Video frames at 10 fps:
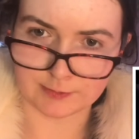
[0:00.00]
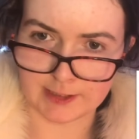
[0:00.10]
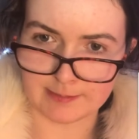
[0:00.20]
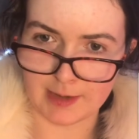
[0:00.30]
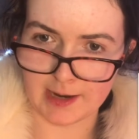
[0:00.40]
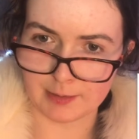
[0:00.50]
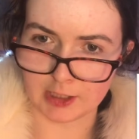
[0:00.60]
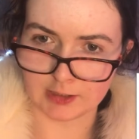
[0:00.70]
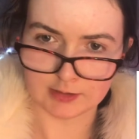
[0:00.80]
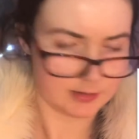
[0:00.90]
read the
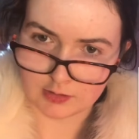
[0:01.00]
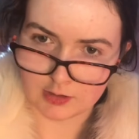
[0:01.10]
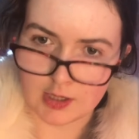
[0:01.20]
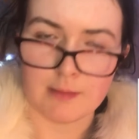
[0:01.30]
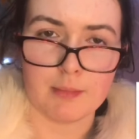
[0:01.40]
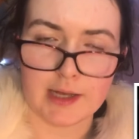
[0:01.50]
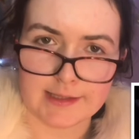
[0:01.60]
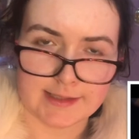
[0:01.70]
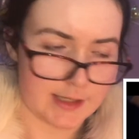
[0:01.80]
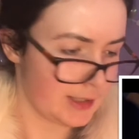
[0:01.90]
Bible.
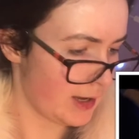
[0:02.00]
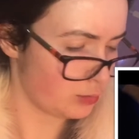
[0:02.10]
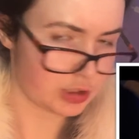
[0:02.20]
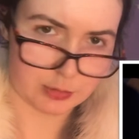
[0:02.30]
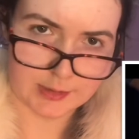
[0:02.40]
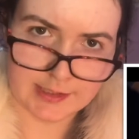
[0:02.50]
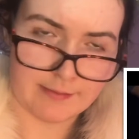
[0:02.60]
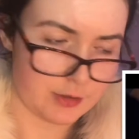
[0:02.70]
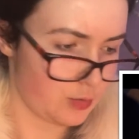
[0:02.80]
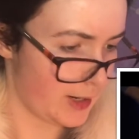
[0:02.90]
My Sarah now, she would
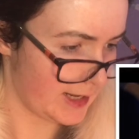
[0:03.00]
never do